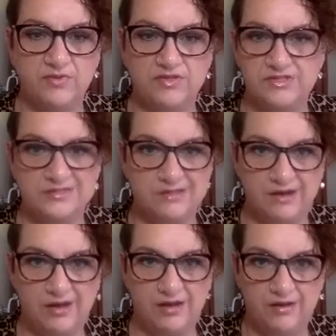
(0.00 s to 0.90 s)
that's just
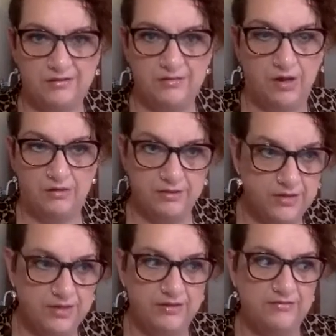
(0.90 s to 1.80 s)
I'm not
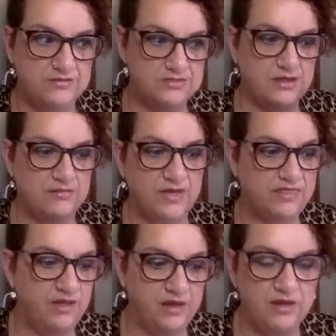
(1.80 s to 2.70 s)
creative, it's not my
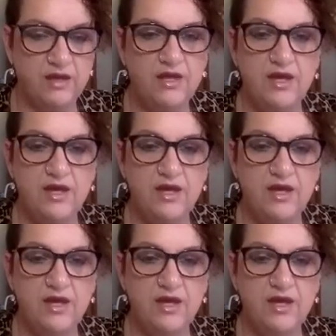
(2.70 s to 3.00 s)
thing,